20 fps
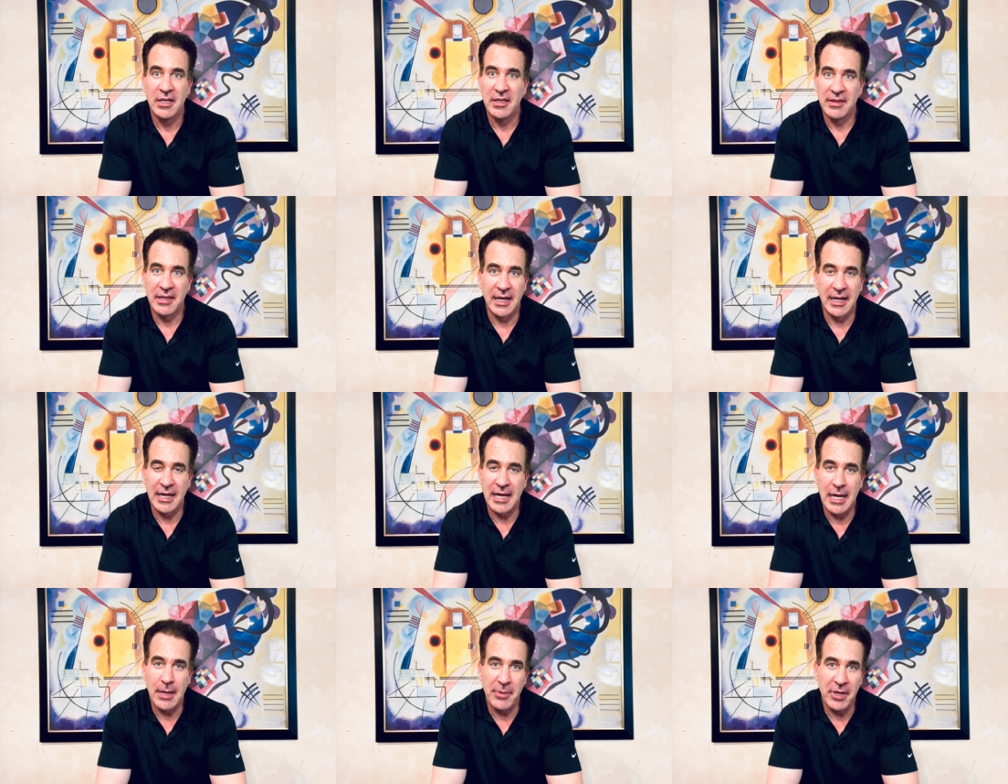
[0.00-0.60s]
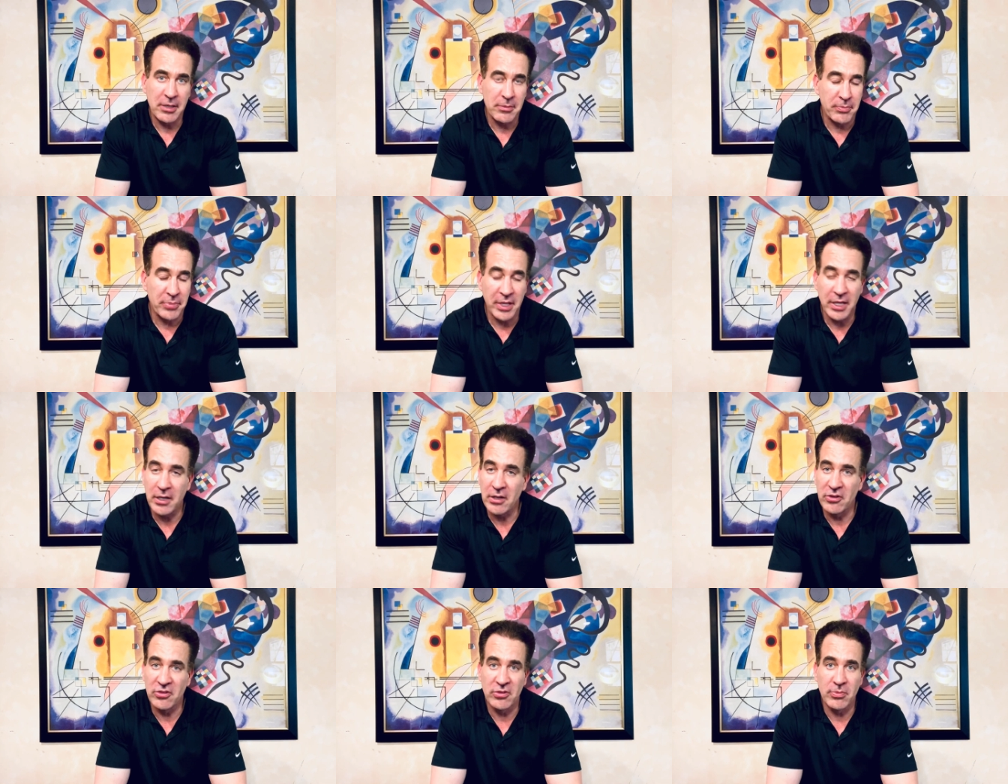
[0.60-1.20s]
that accommodate
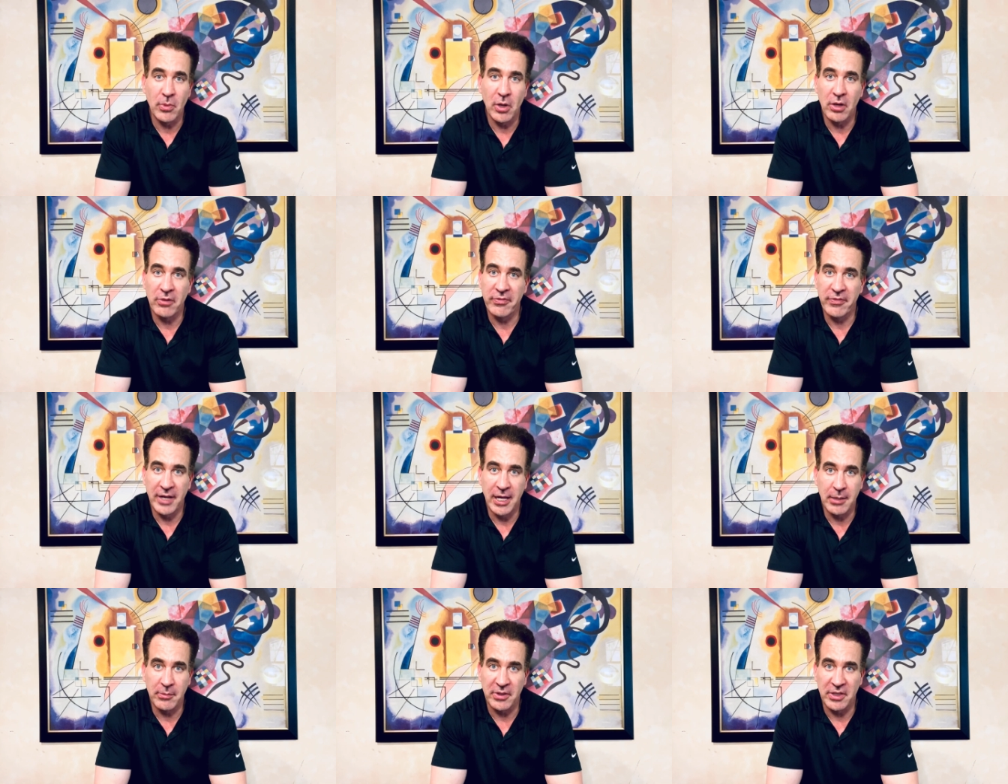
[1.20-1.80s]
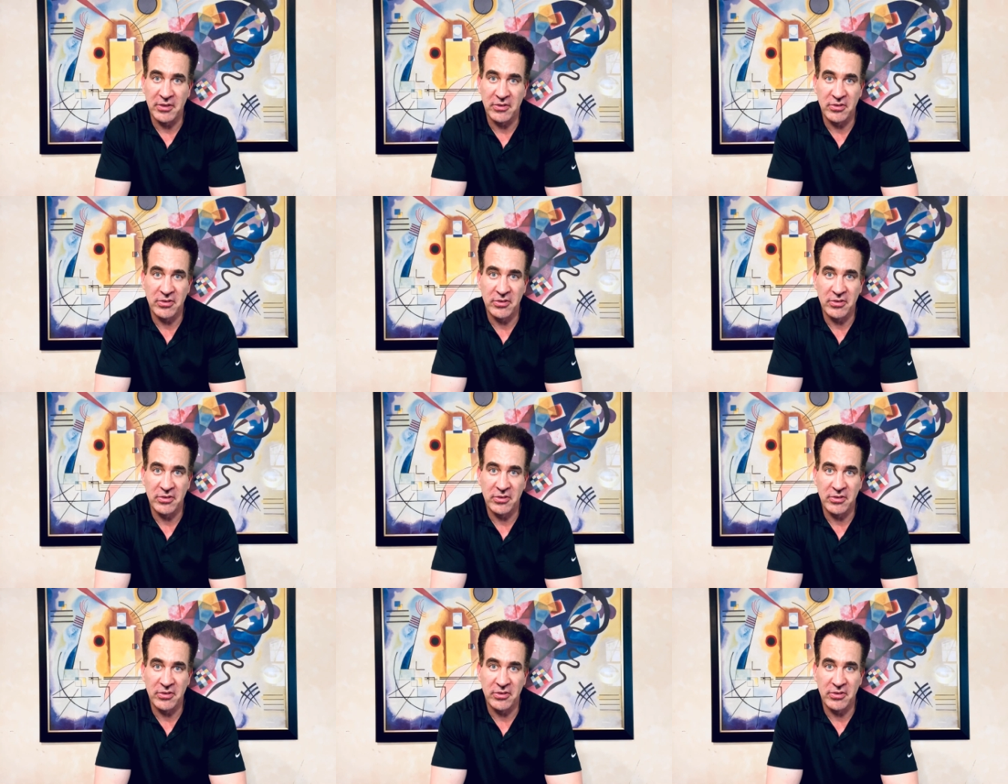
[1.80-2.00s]
big or small families.